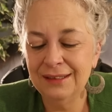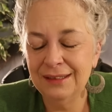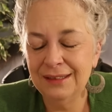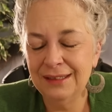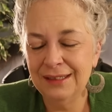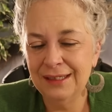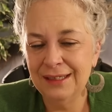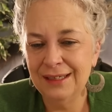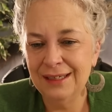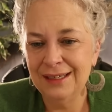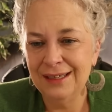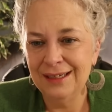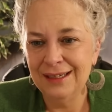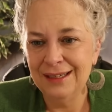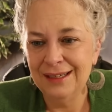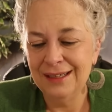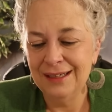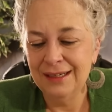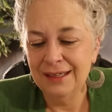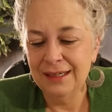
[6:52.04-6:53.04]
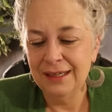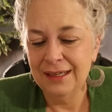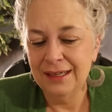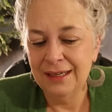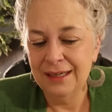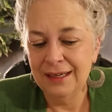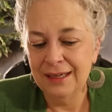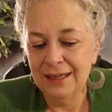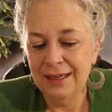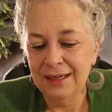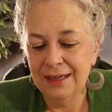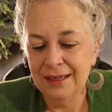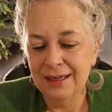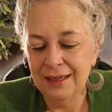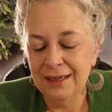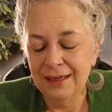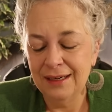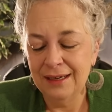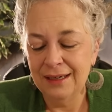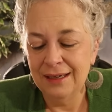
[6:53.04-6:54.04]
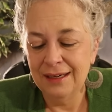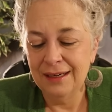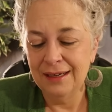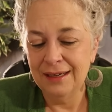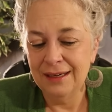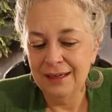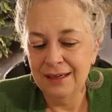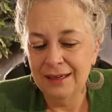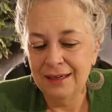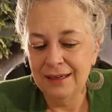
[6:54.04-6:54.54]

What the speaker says: (no one is talking)